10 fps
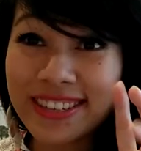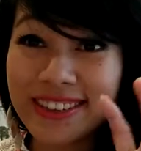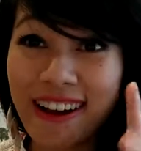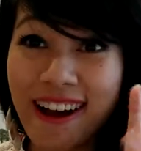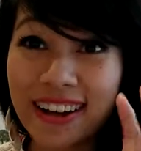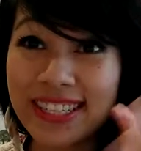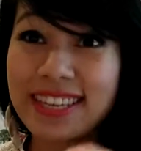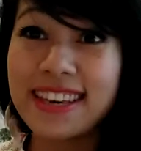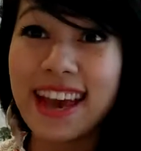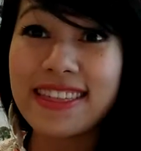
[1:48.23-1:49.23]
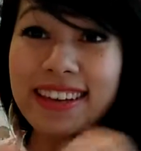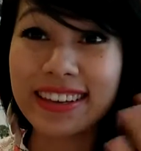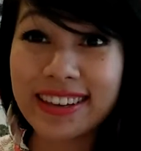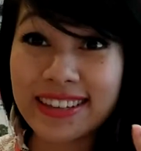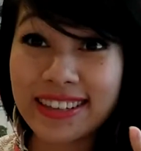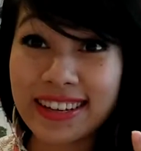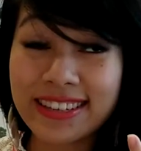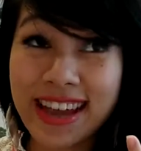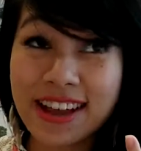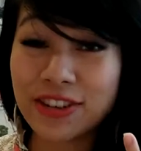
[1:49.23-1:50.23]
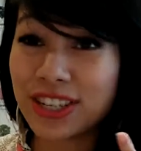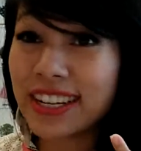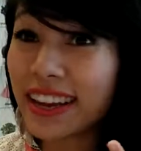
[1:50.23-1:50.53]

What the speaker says: song to get the kids' attention.